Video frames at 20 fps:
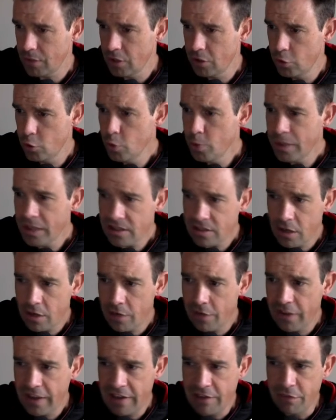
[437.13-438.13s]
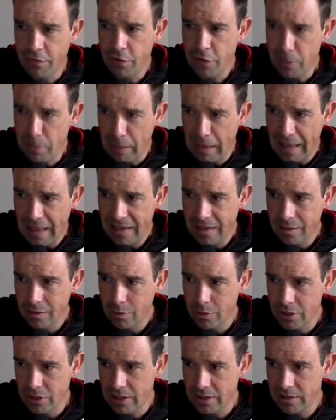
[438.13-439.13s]
Zoom does offer a free plan,
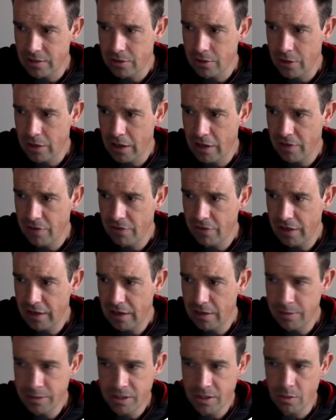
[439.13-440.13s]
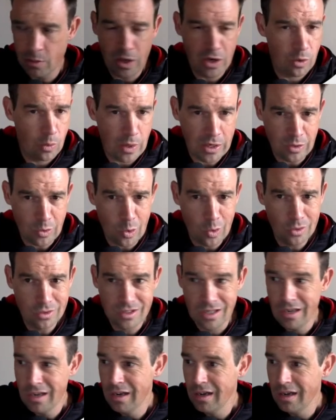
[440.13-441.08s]
which lets you have unlimited one-on-one calls.